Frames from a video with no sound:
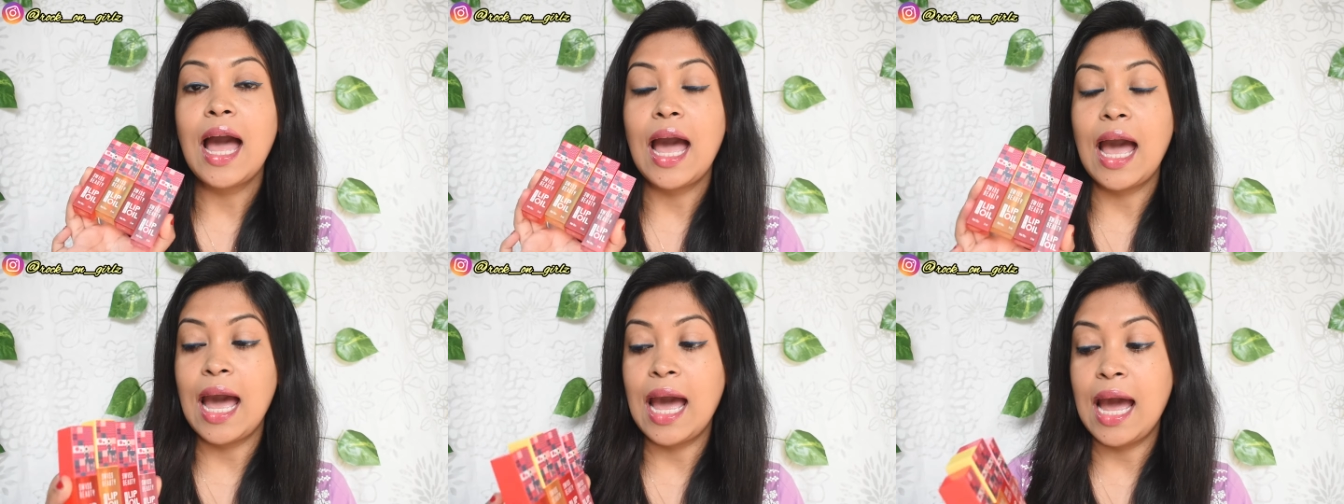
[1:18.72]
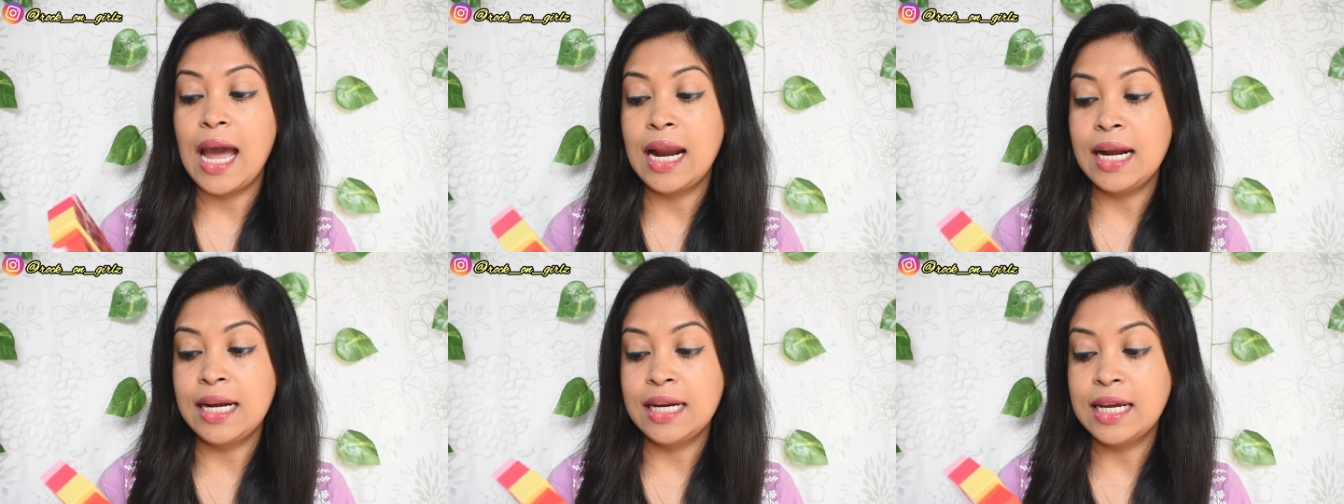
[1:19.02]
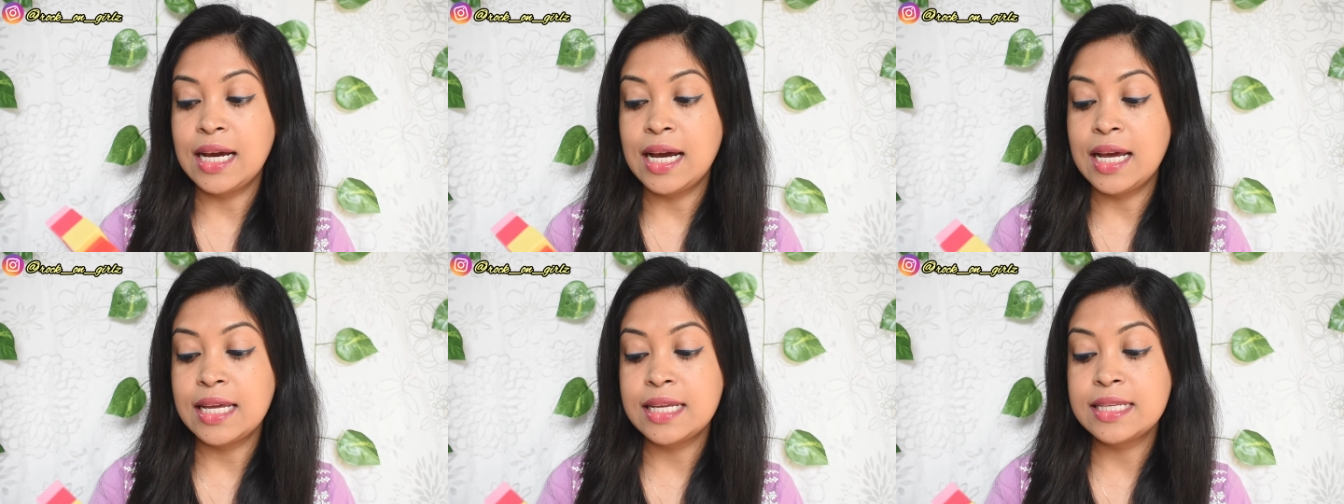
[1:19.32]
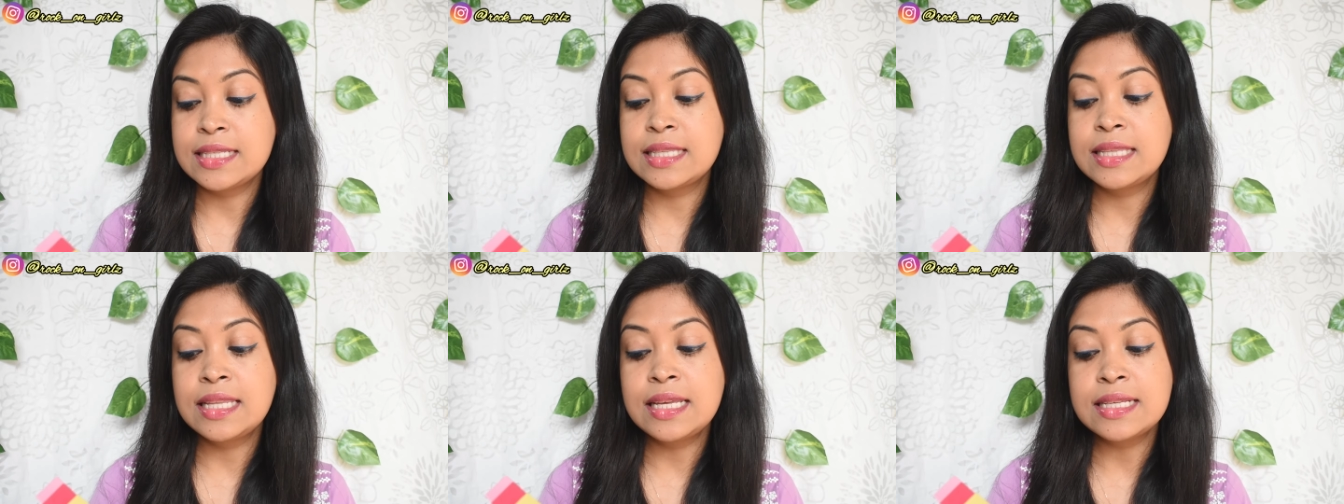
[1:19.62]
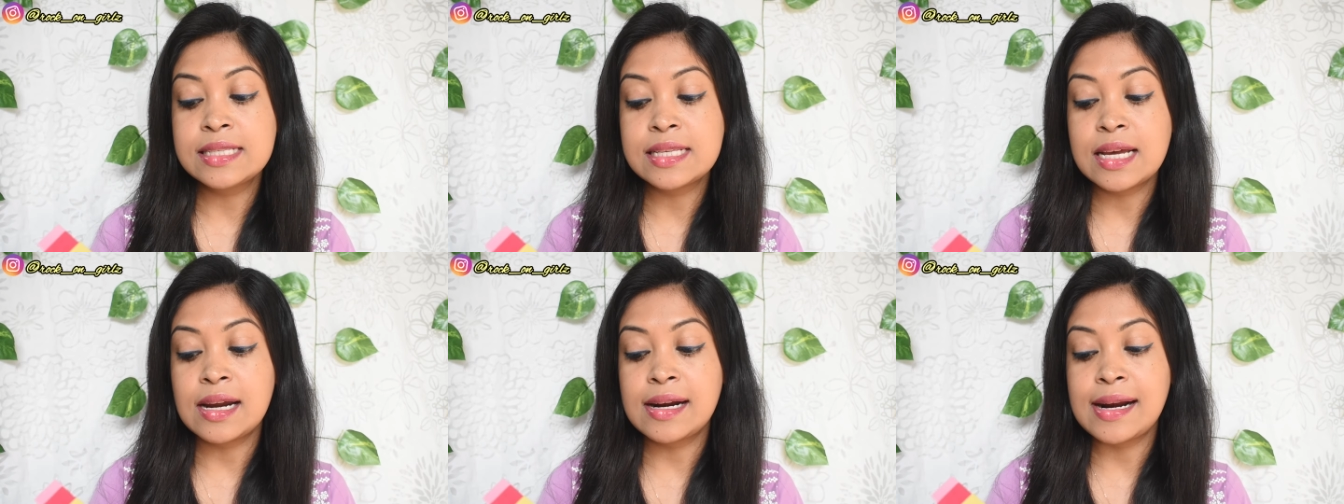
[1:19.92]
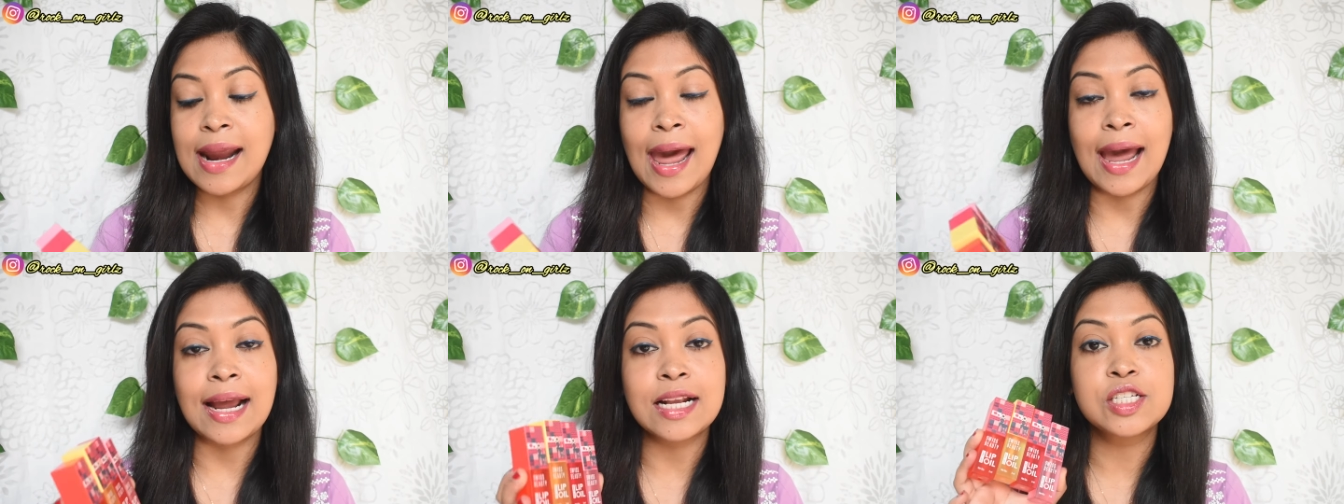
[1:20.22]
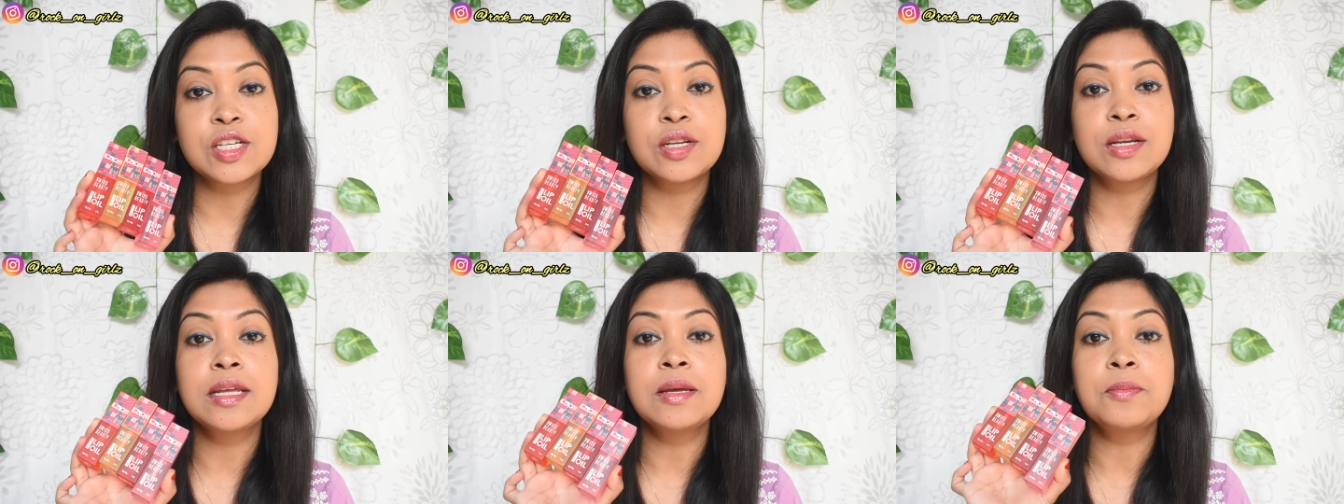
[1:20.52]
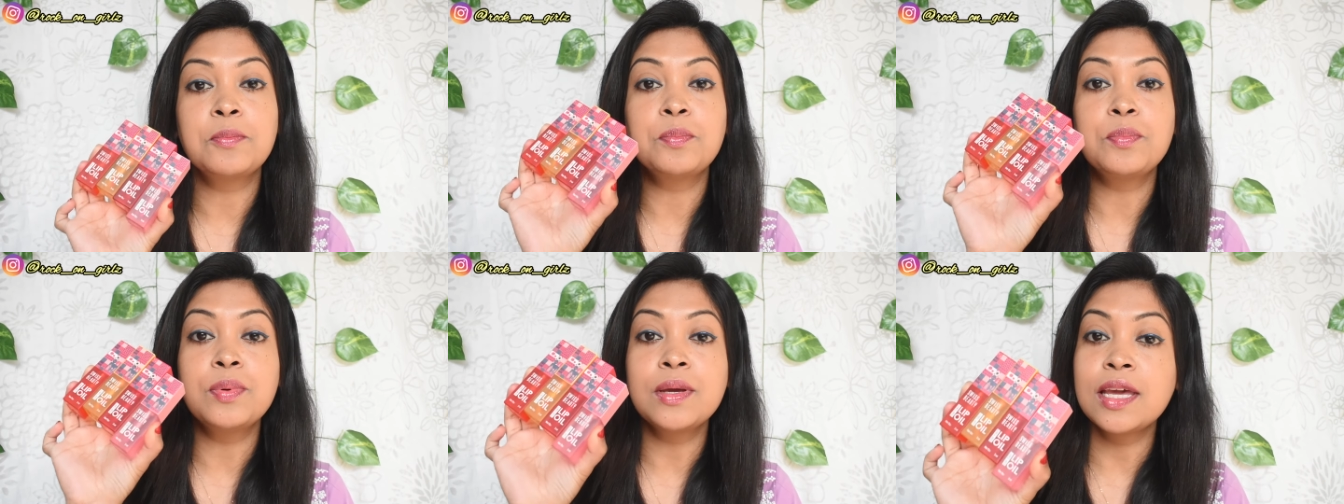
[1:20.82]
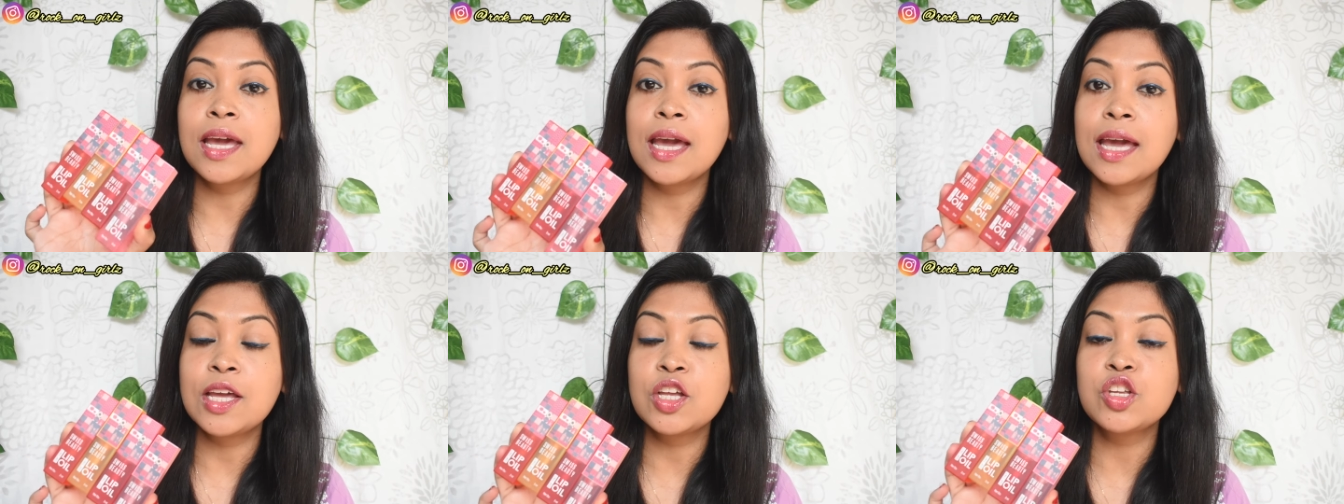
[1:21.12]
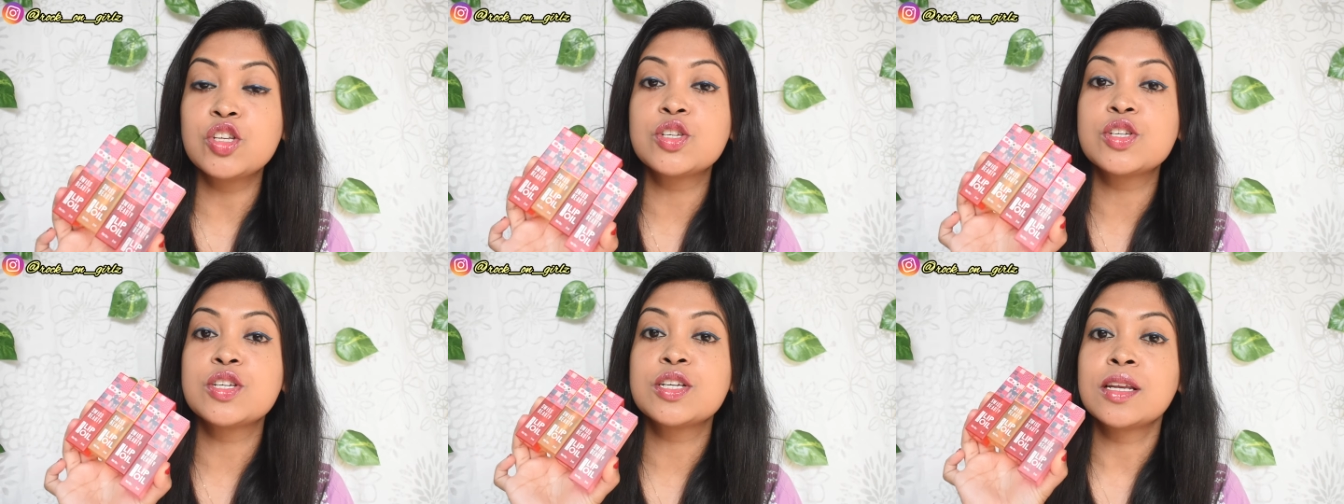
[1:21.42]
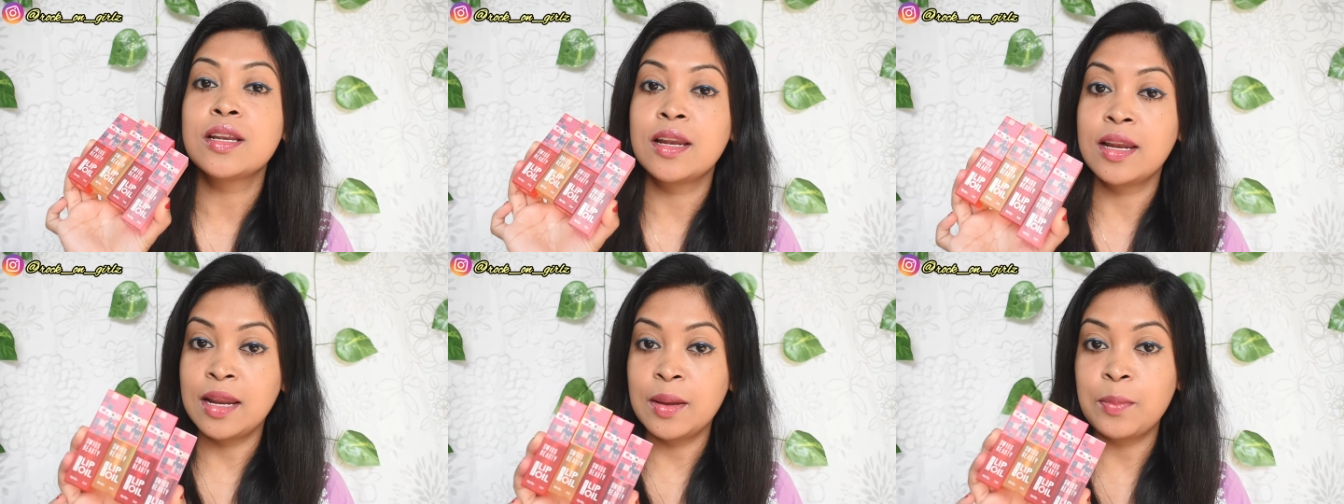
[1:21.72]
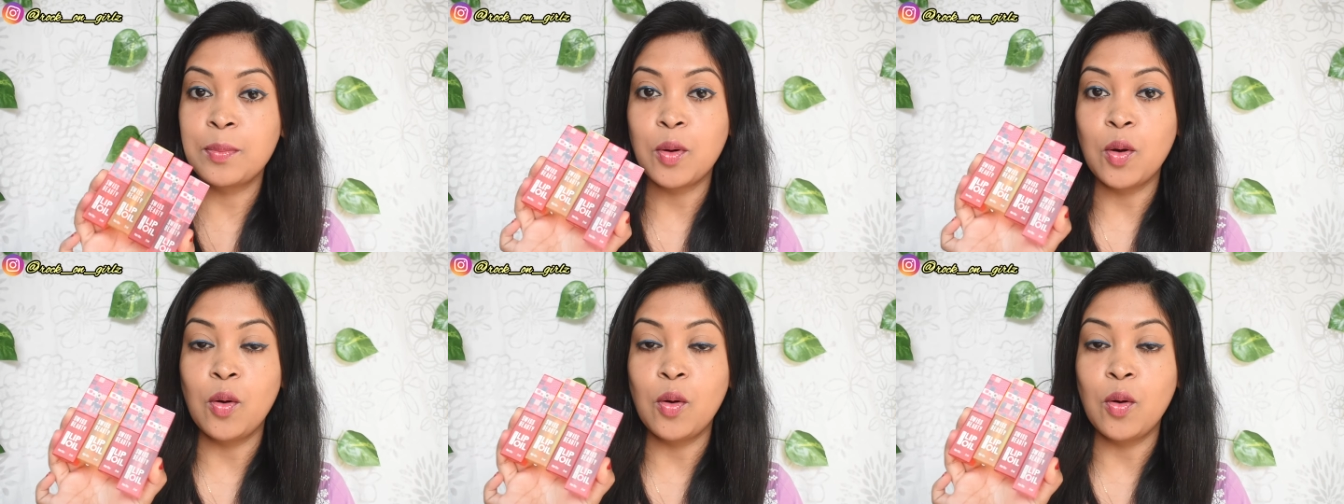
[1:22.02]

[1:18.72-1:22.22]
and guys these are actually pH lip